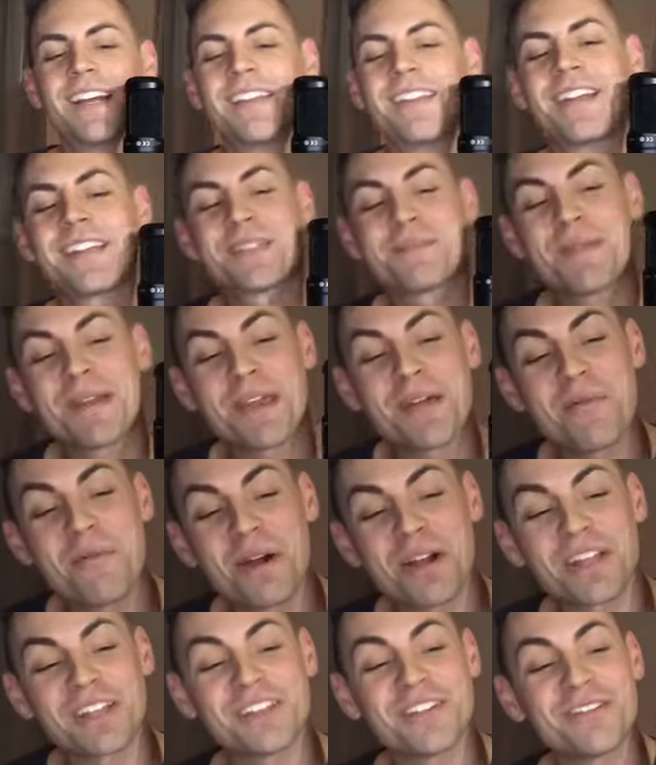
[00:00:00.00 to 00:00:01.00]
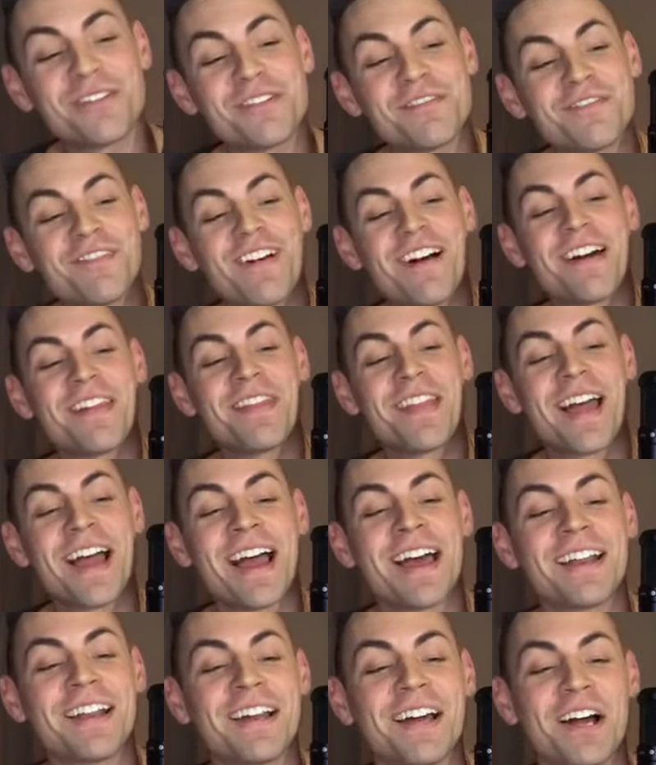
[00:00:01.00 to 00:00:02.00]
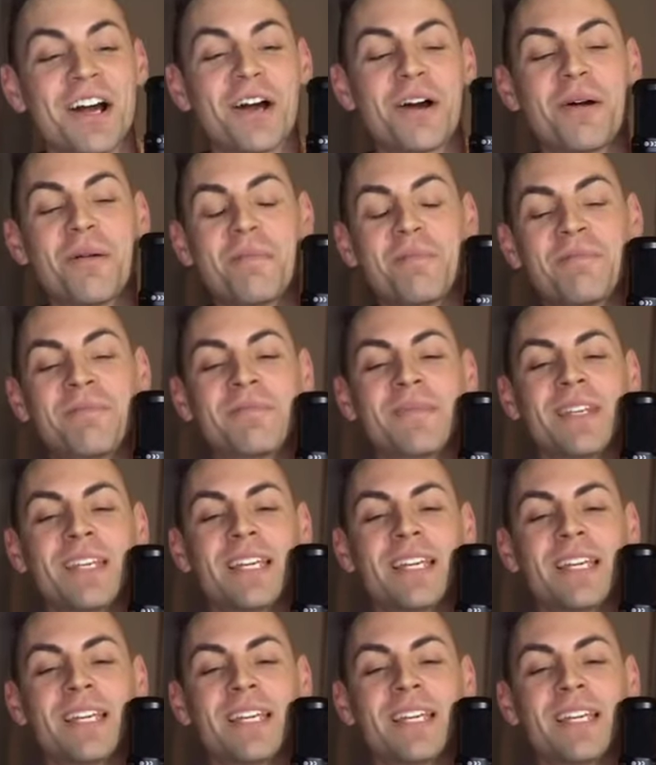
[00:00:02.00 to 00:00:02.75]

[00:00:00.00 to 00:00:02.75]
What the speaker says: And Let's Make It Work, and you can find that on,